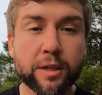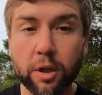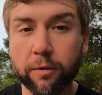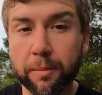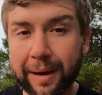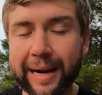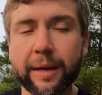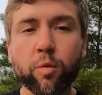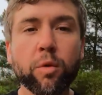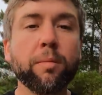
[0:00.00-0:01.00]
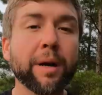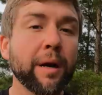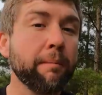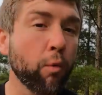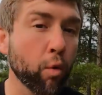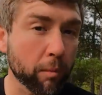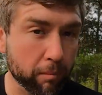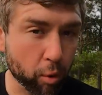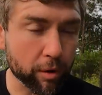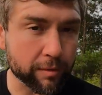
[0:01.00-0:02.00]
Silver mining will become more
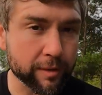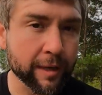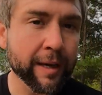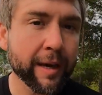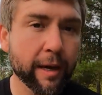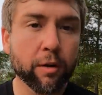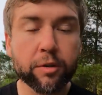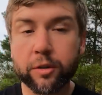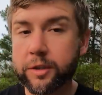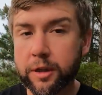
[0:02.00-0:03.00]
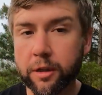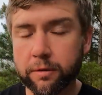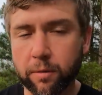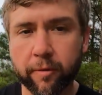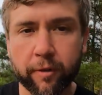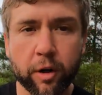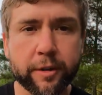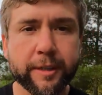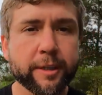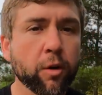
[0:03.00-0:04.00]
important, and also it's another form of currency.